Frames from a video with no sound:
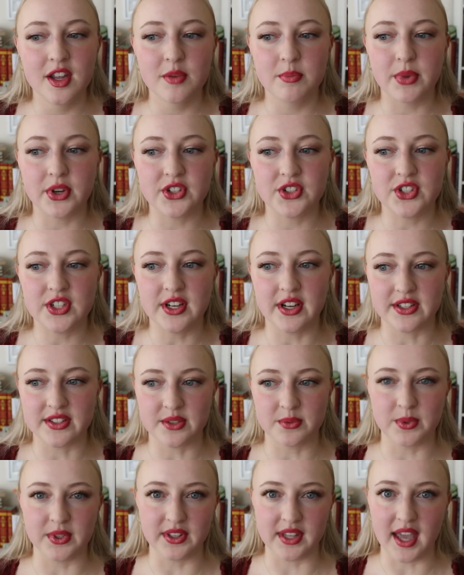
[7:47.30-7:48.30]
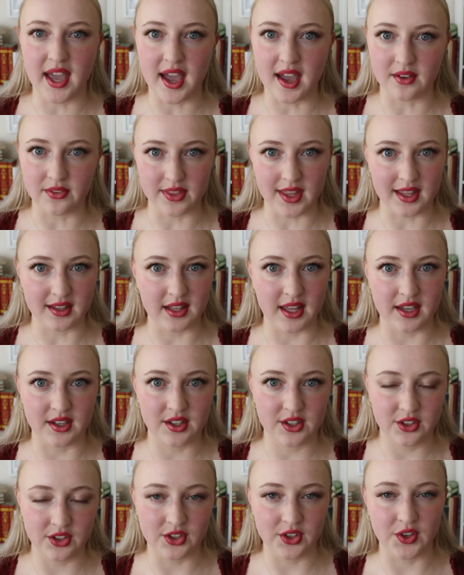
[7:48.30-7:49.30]
but she doesn't really have that
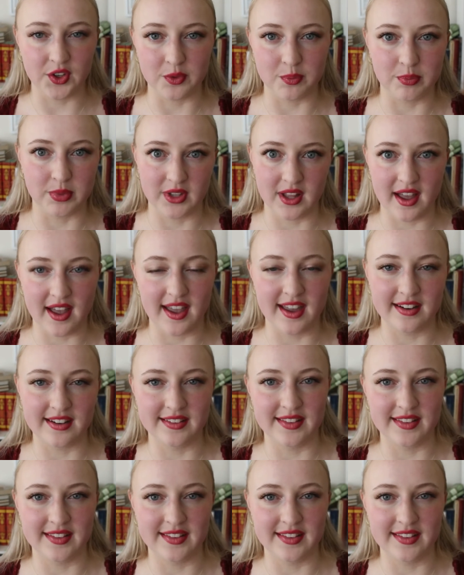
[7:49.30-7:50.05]
like good blood.